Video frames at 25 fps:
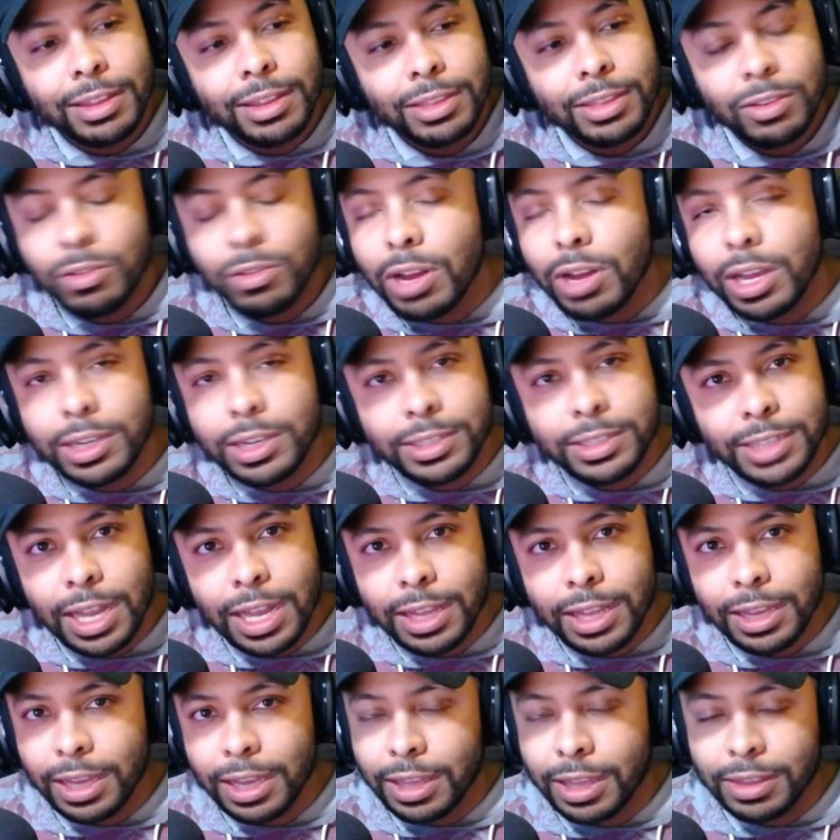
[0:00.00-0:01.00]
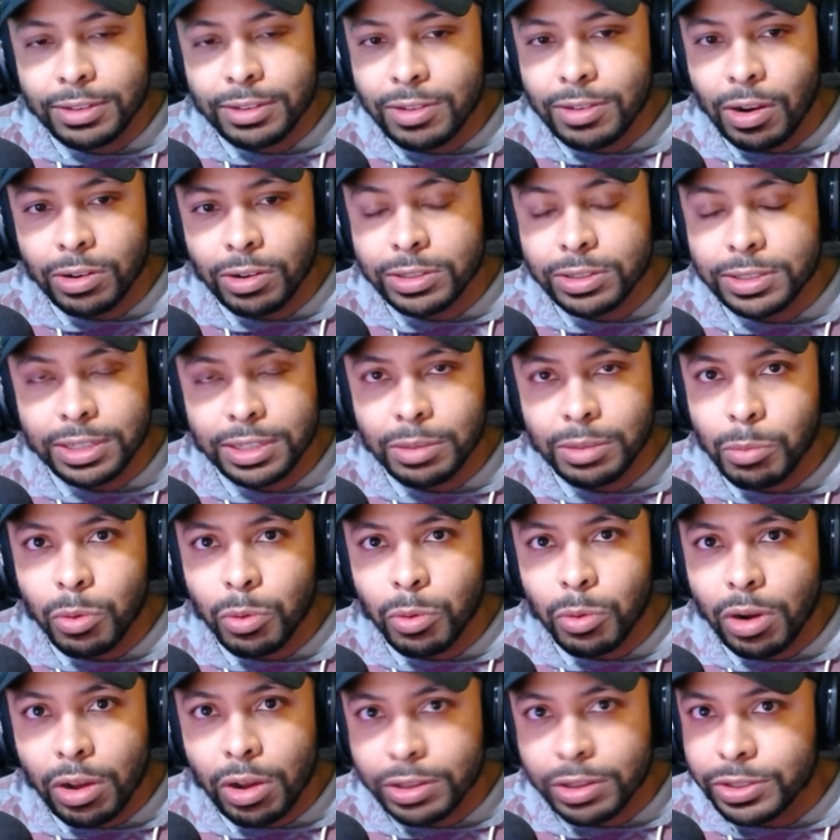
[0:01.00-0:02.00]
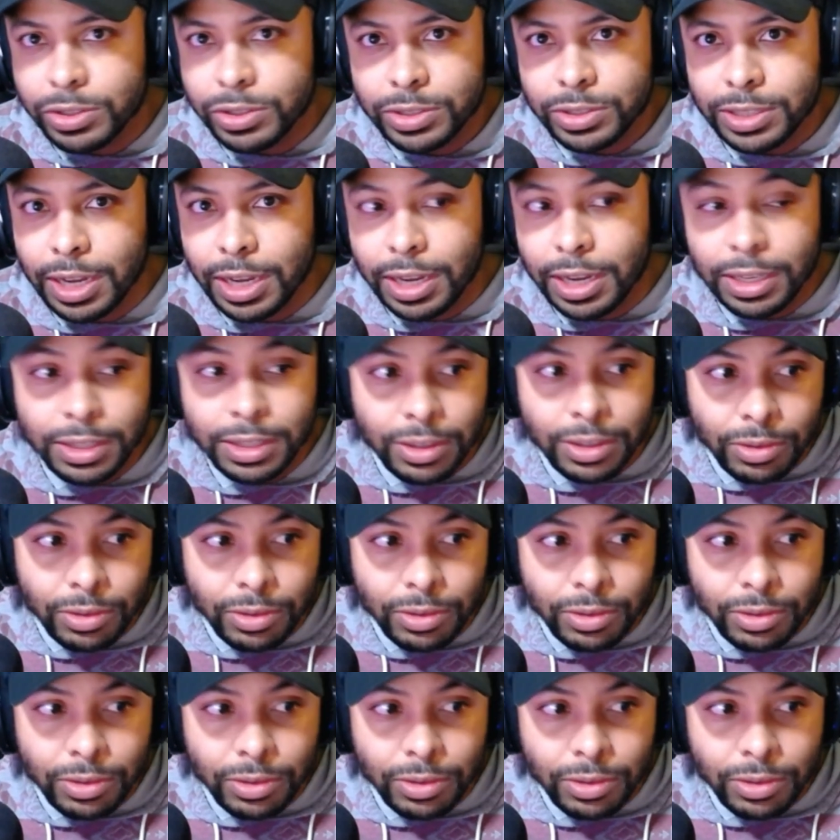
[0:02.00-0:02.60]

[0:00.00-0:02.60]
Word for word: they're not selling ink cards anymore on their site.